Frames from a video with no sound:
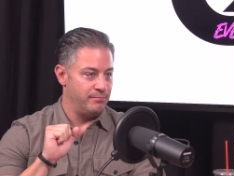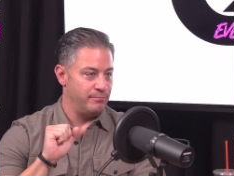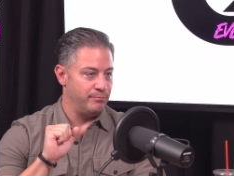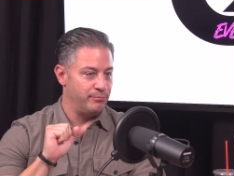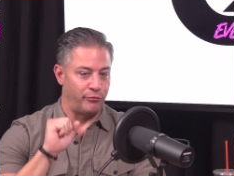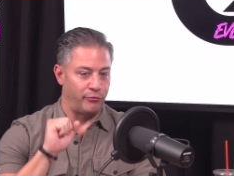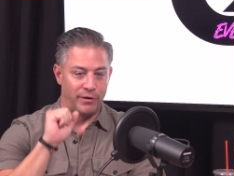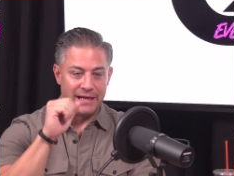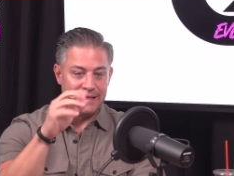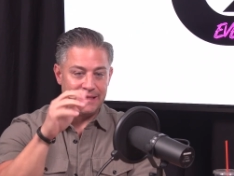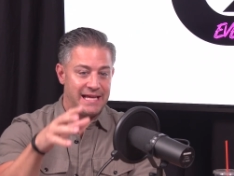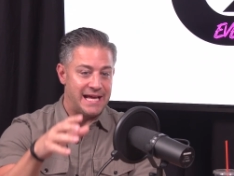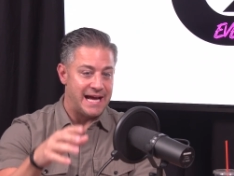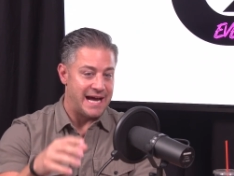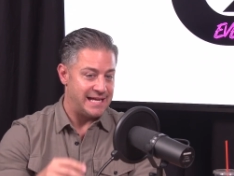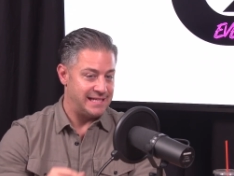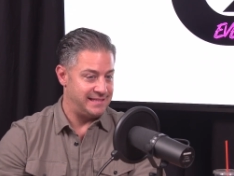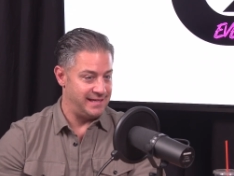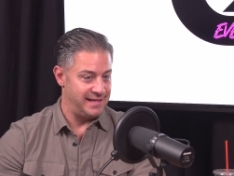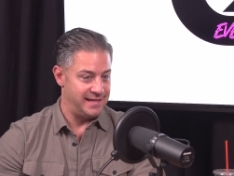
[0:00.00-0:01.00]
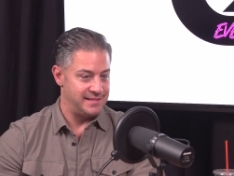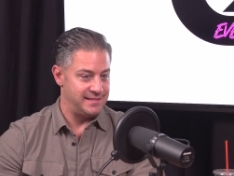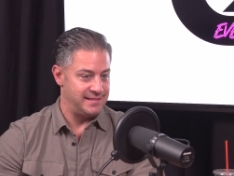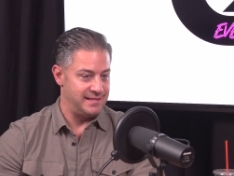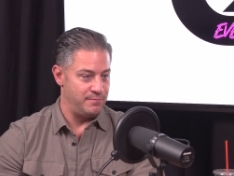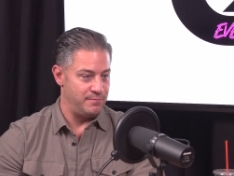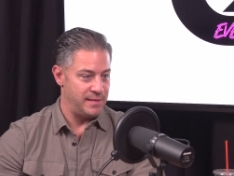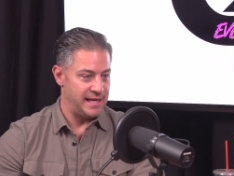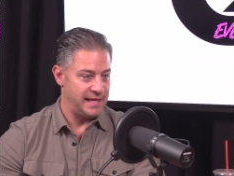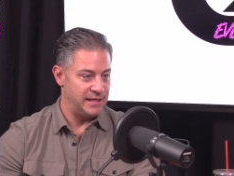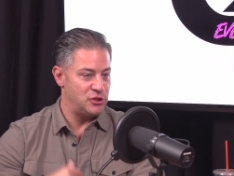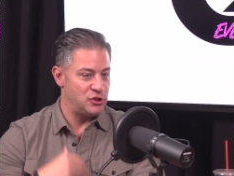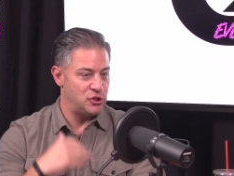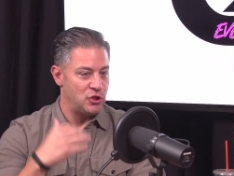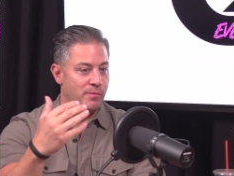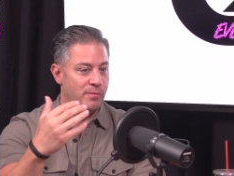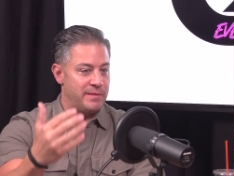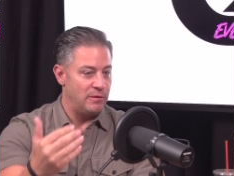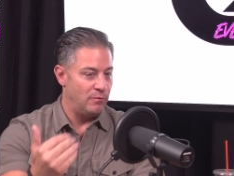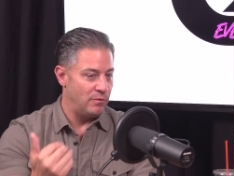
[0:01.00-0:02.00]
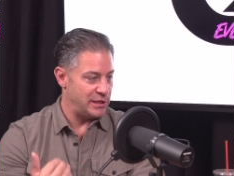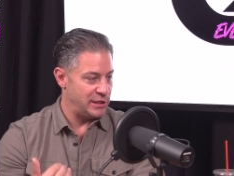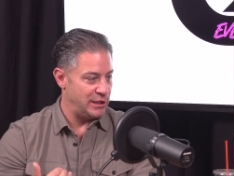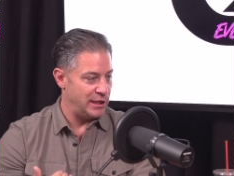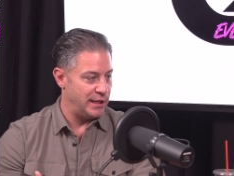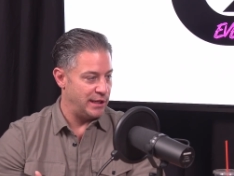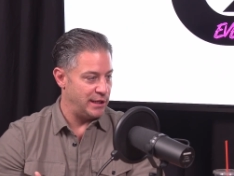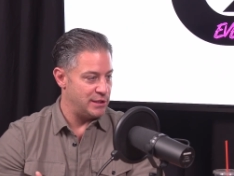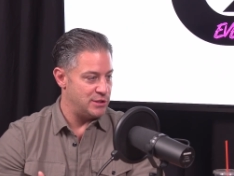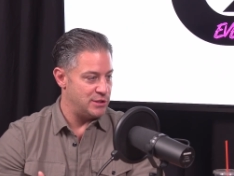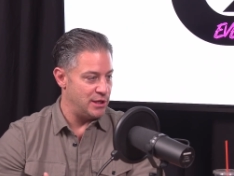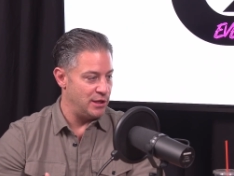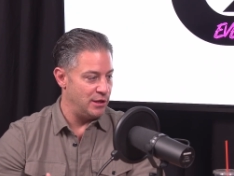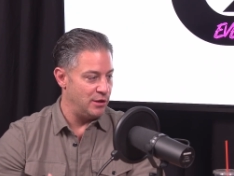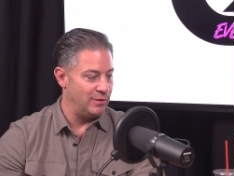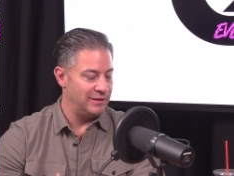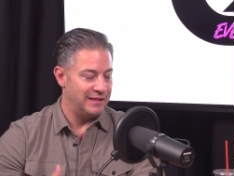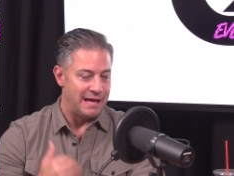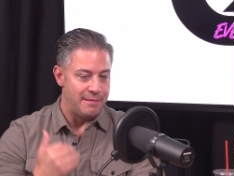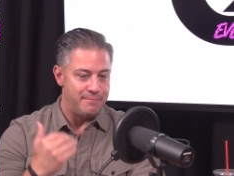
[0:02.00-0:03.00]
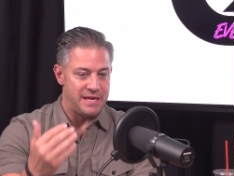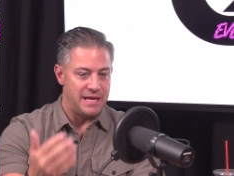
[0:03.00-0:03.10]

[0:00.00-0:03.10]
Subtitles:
Bring the ideas to me. Show me what you're going to do. Let me